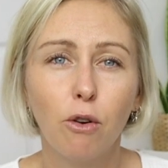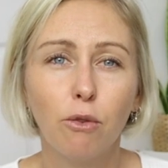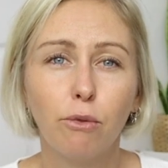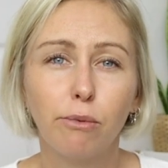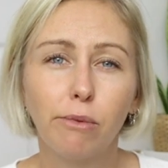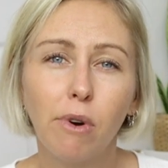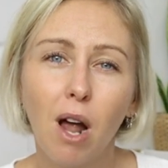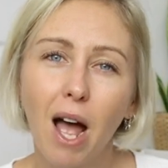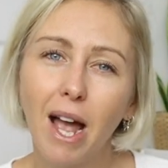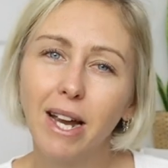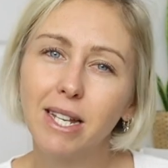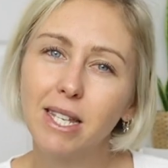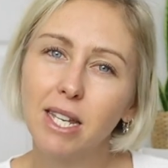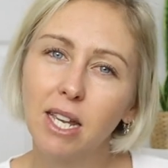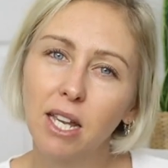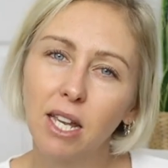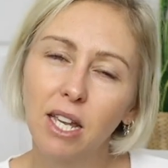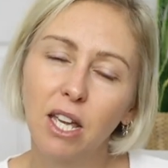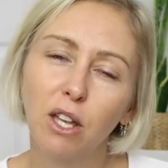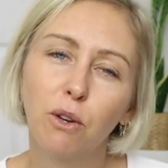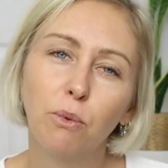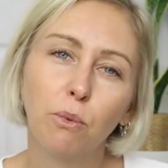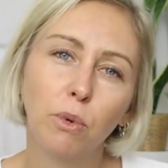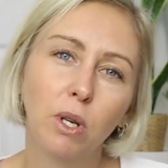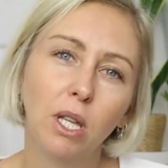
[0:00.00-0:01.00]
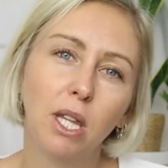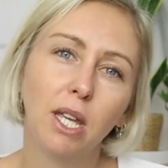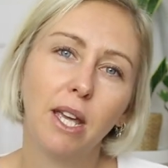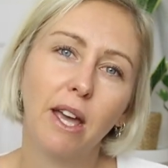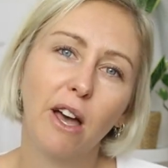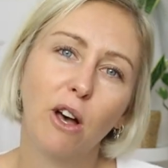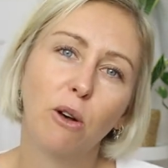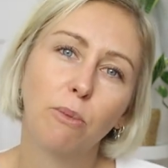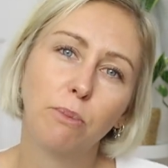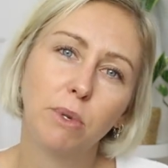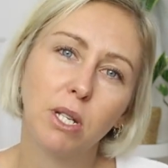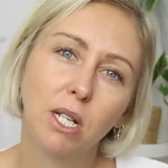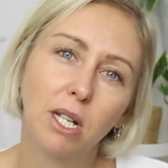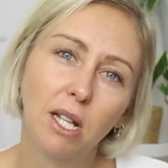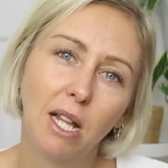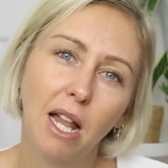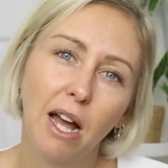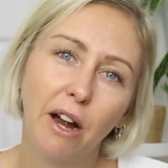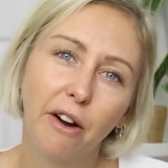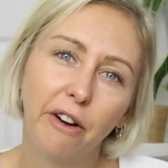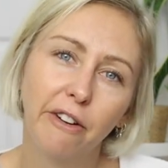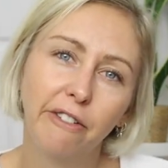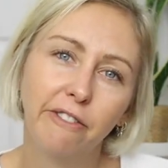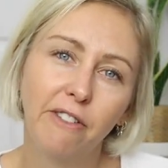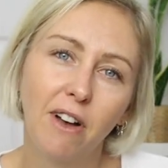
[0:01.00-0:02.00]
writing can really help to
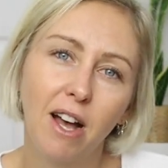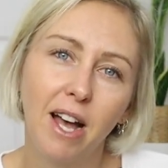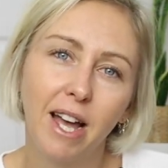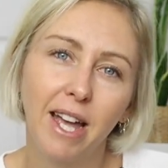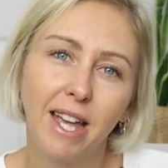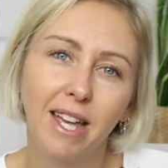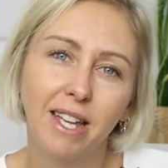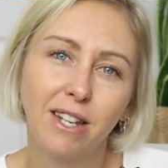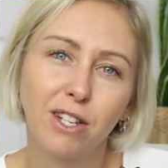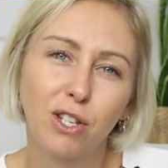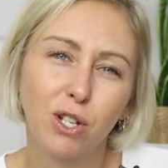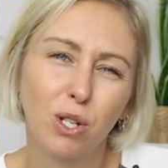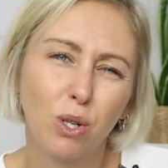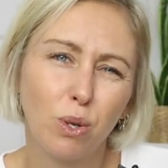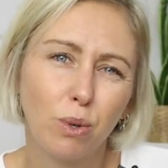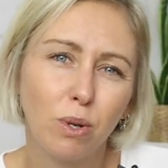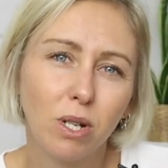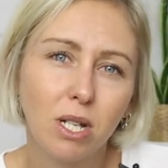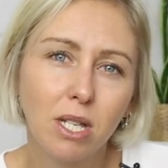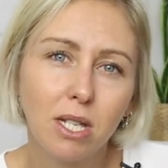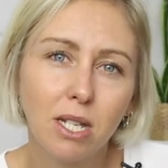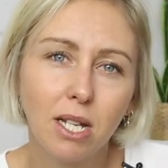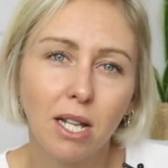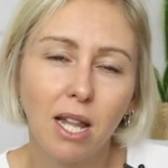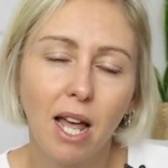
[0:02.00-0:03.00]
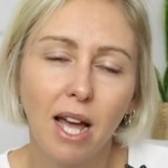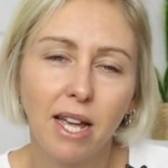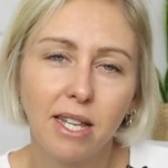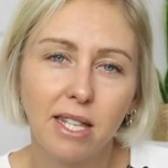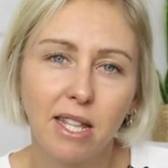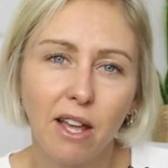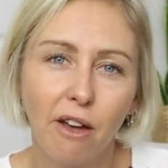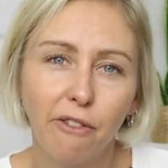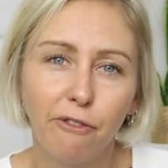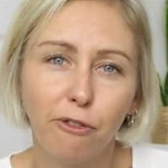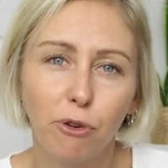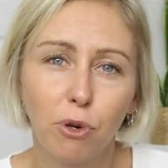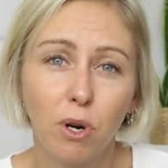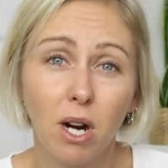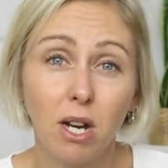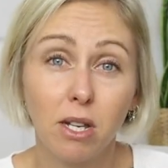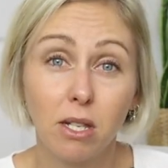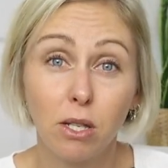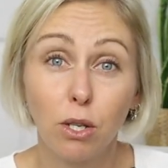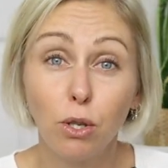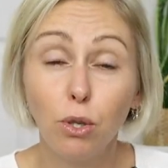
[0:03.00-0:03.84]
clarify and to crystallize that for us.